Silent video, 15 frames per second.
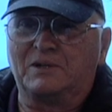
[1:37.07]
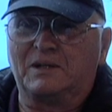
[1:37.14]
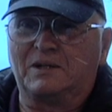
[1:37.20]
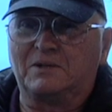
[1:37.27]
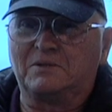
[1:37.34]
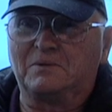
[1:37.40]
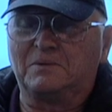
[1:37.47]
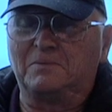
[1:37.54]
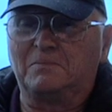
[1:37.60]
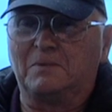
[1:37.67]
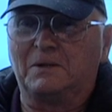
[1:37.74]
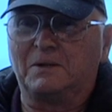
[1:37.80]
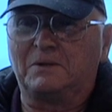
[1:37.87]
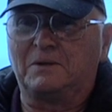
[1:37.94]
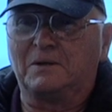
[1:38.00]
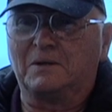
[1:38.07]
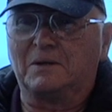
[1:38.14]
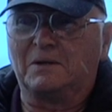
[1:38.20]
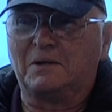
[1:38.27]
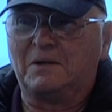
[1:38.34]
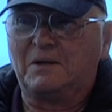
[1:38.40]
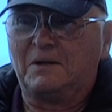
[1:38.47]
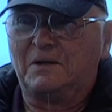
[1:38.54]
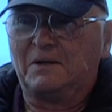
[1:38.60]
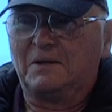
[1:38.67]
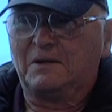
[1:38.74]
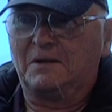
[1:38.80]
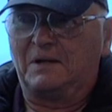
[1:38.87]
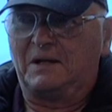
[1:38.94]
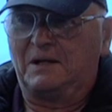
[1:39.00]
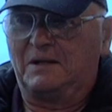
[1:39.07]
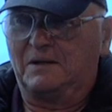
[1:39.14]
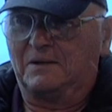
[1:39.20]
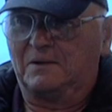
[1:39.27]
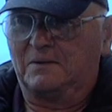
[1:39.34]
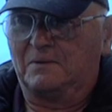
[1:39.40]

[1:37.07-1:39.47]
I guess. But they